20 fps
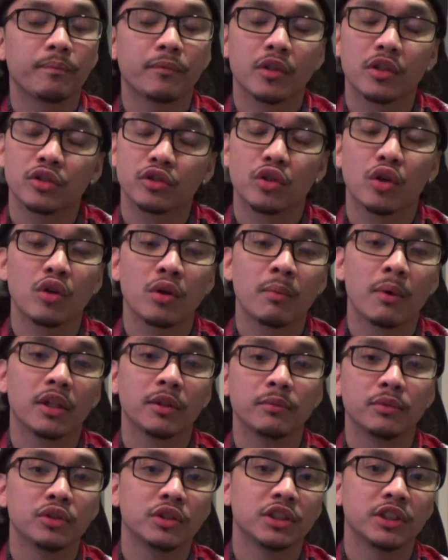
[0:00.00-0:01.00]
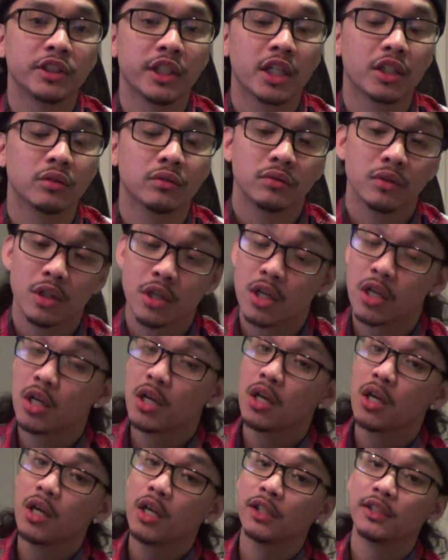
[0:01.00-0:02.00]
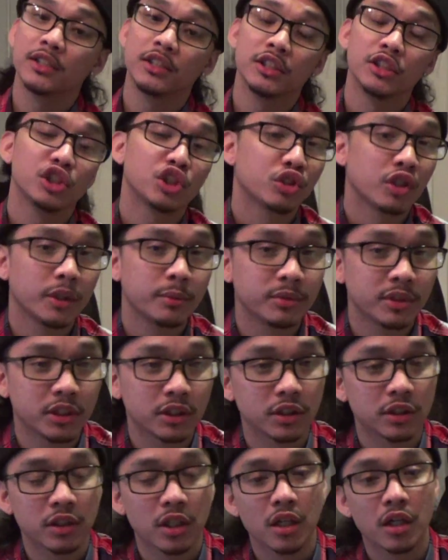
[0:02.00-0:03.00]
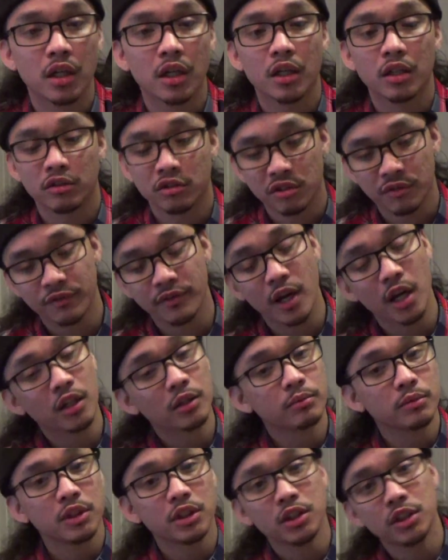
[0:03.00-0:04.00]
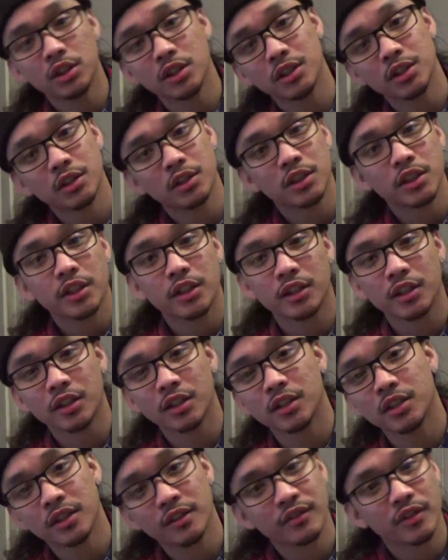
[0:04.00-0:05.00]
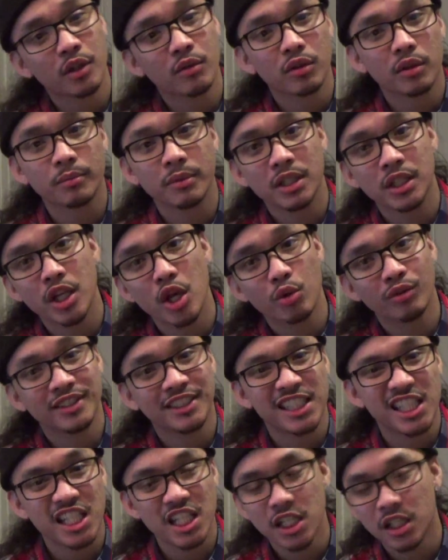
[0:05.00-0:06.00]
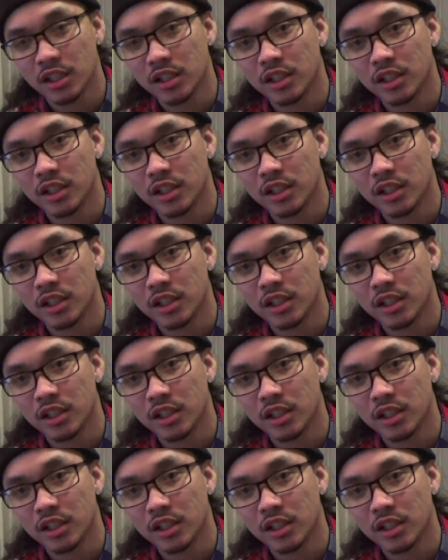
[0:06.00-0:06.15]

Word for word: Just go to my music channel. It's in the description. You can follow me here if y'all want to be nosy.